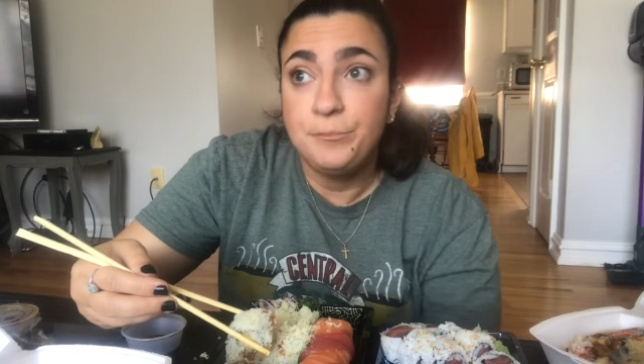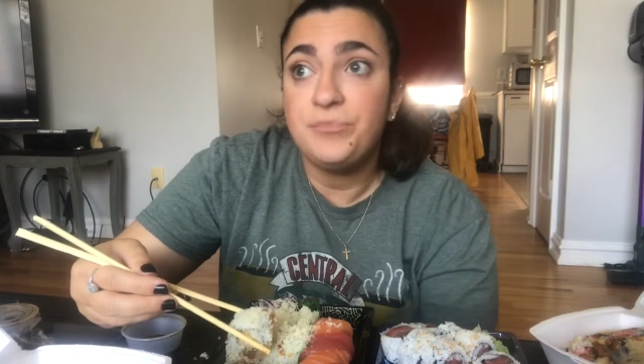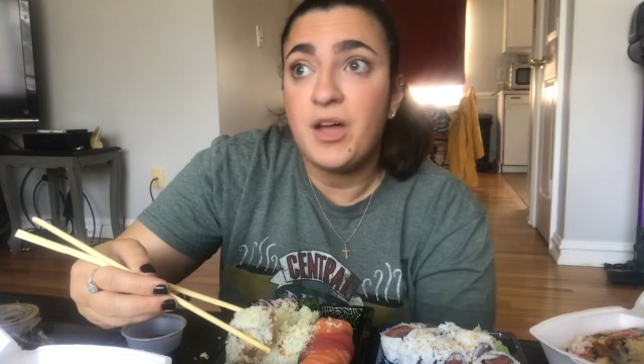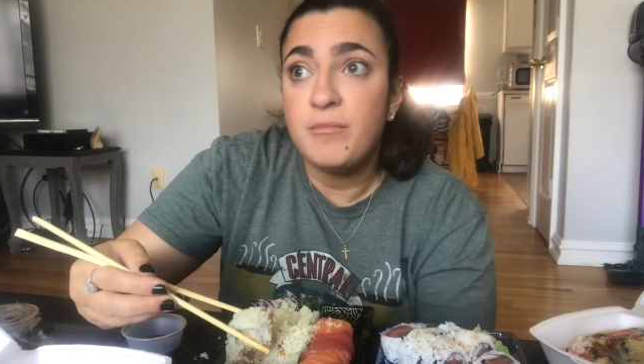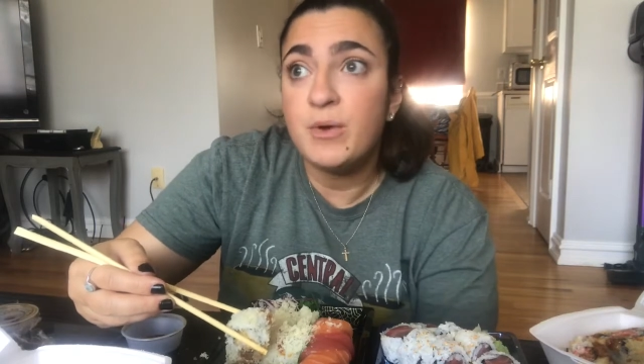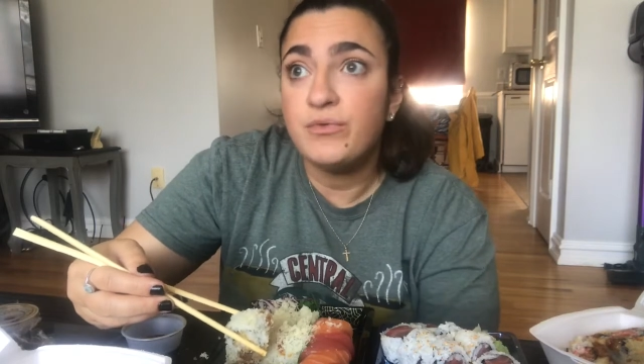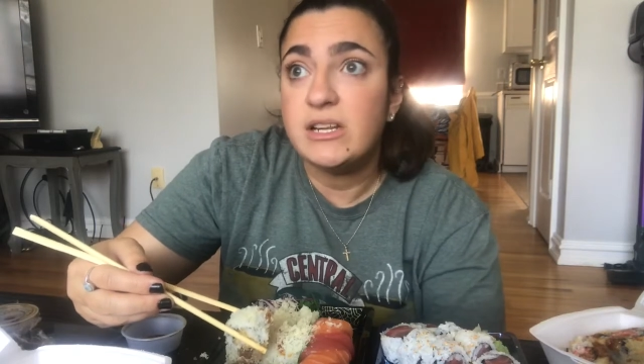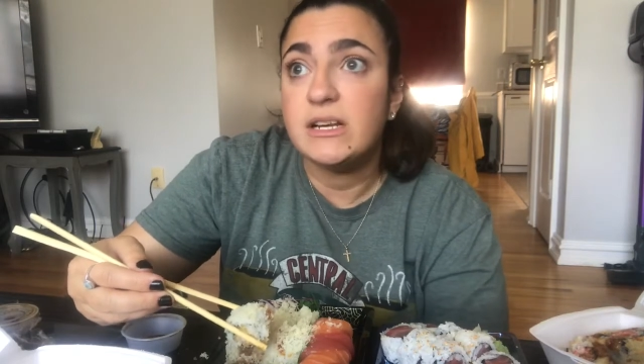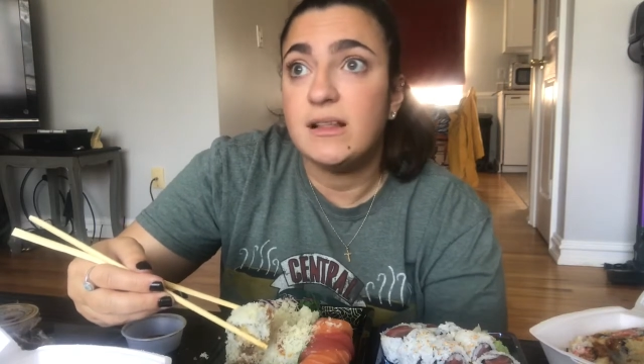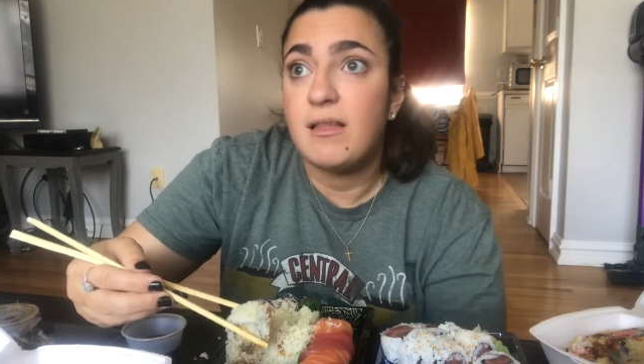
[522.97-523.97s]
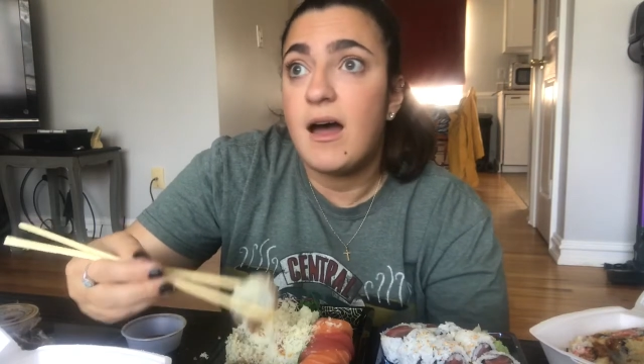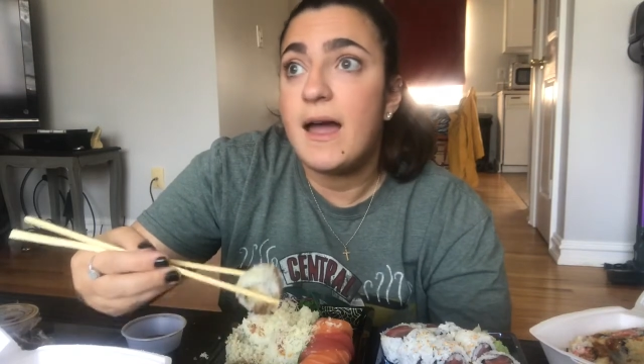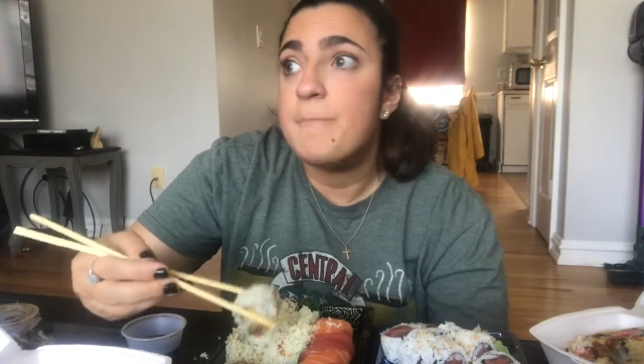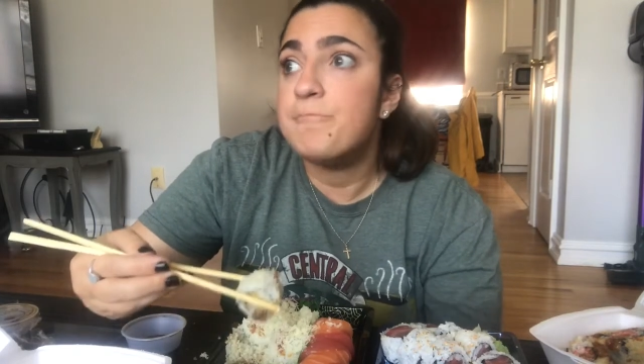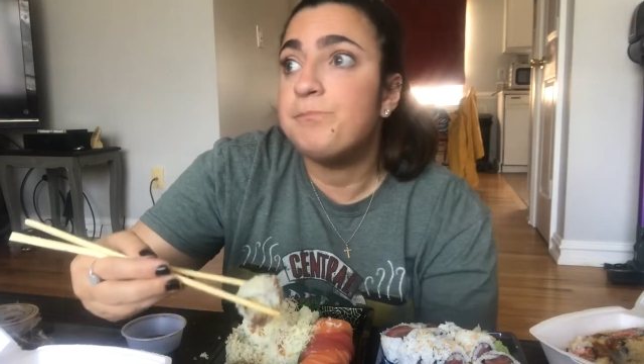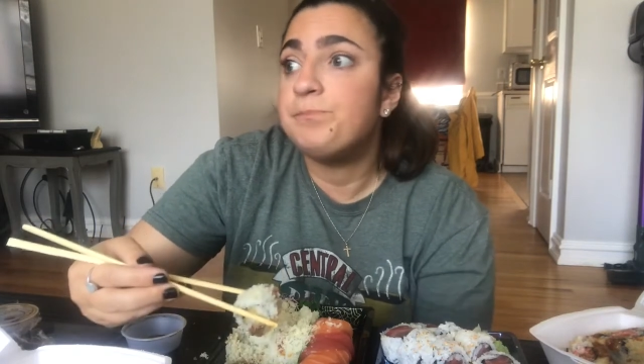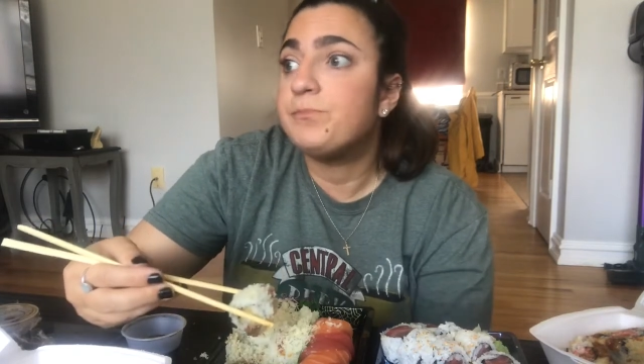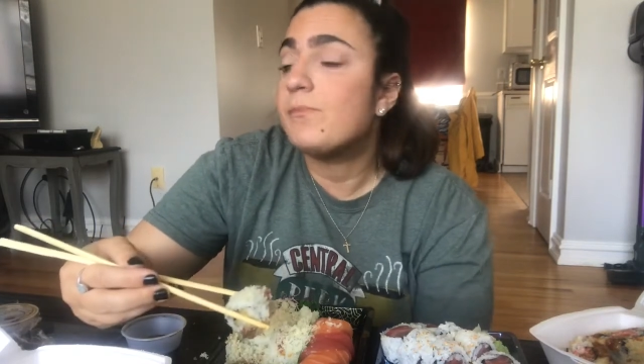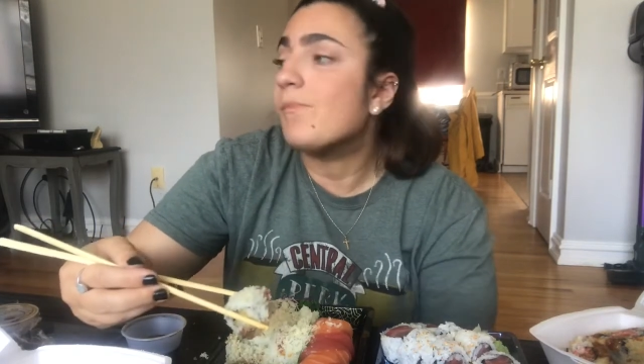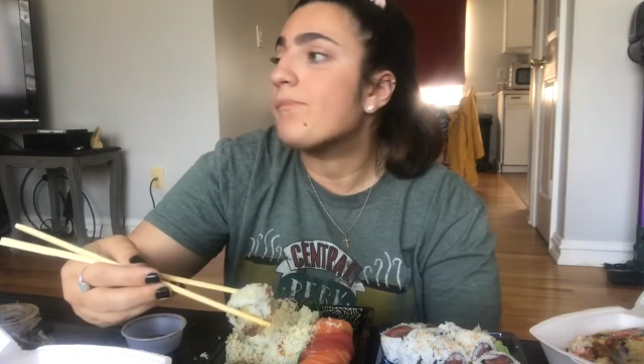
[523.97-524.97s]
I've been reading a lot.
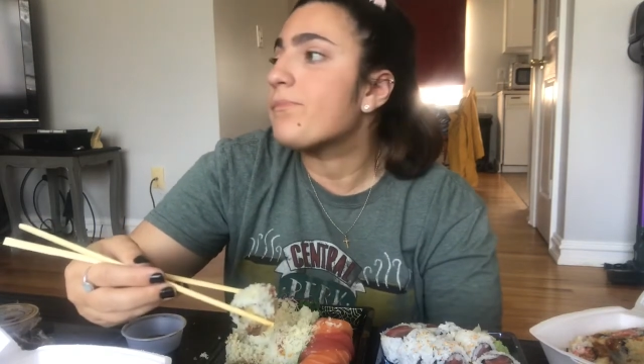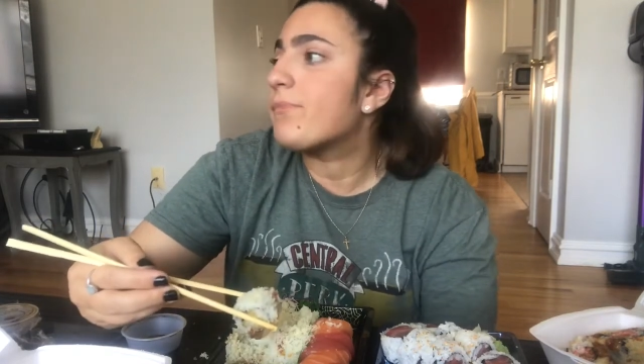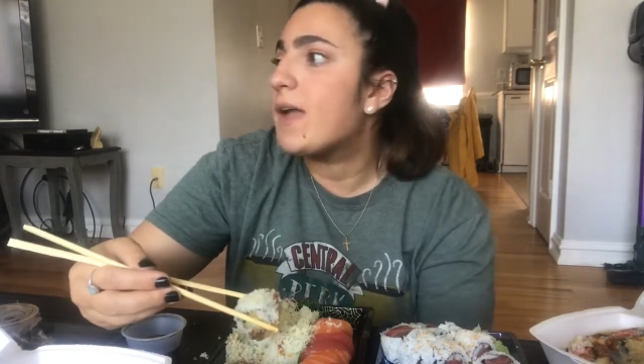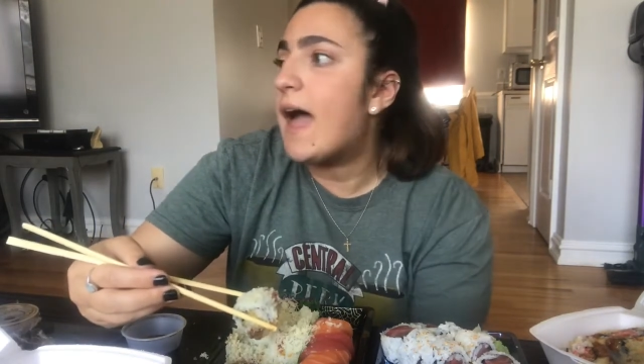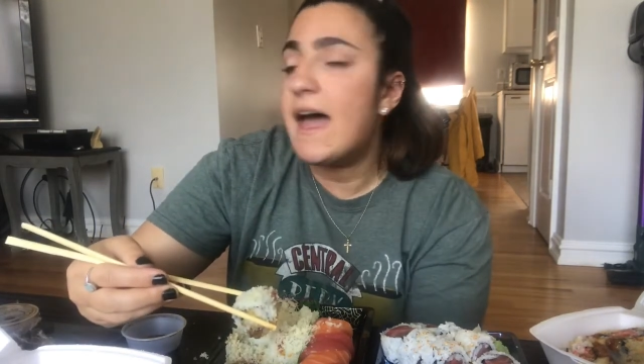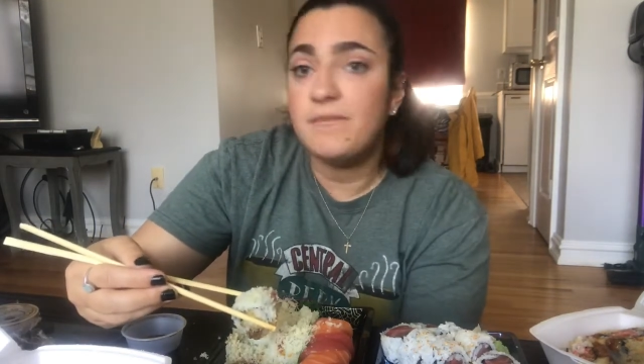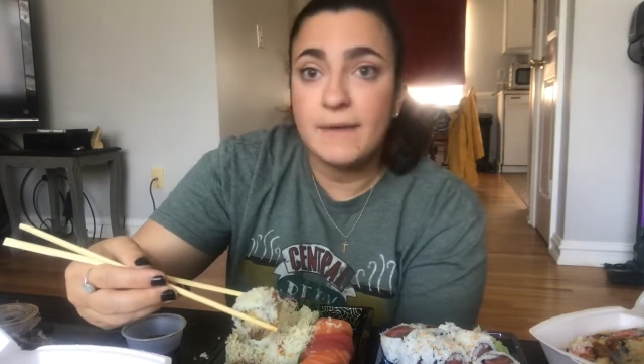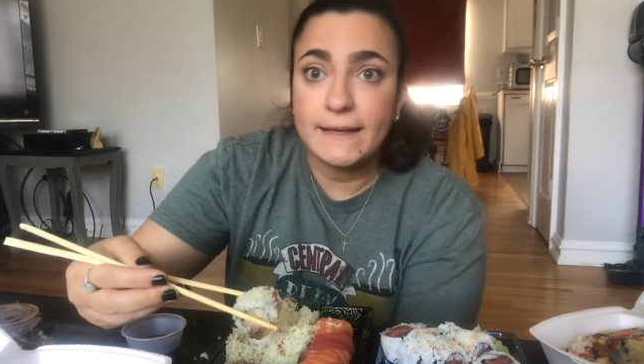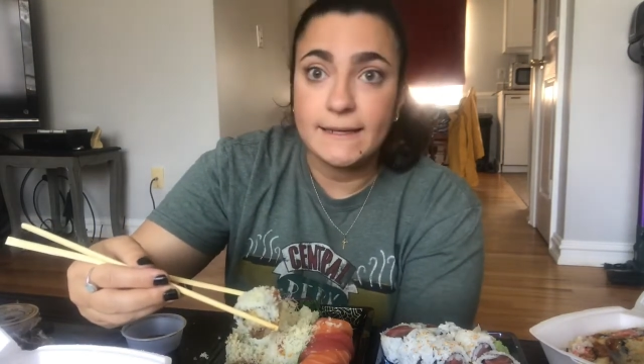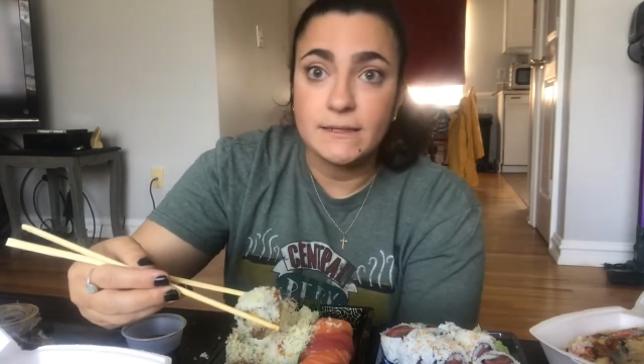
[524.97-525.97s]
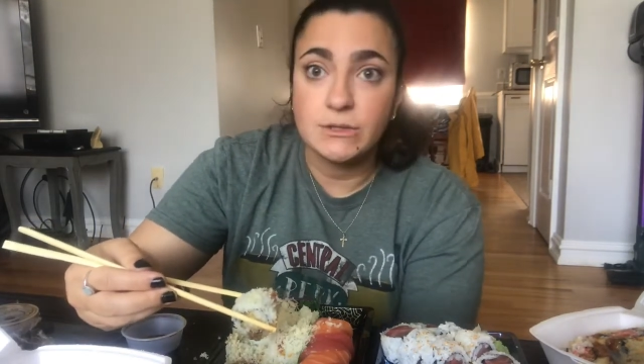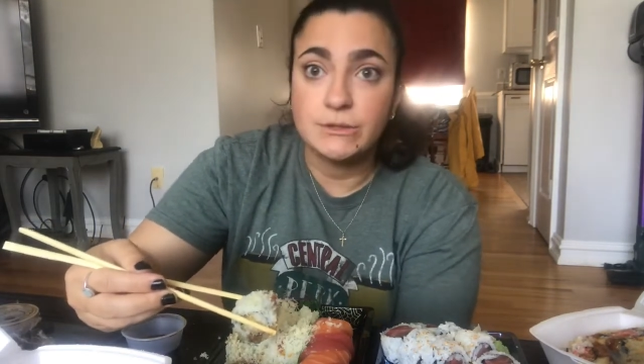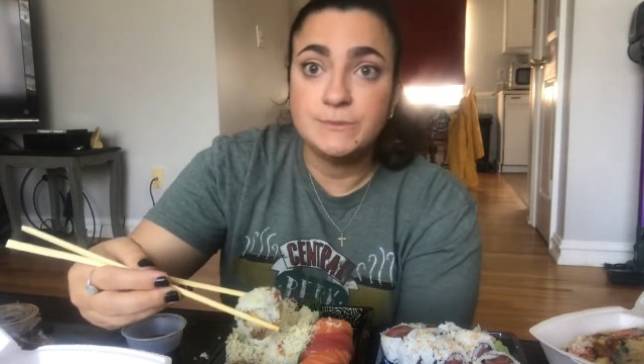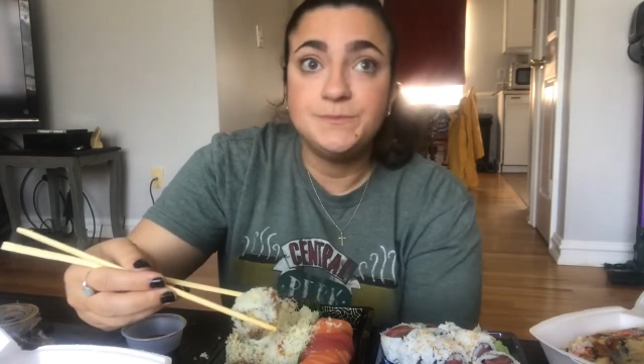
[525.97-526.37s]
I have my Kindle.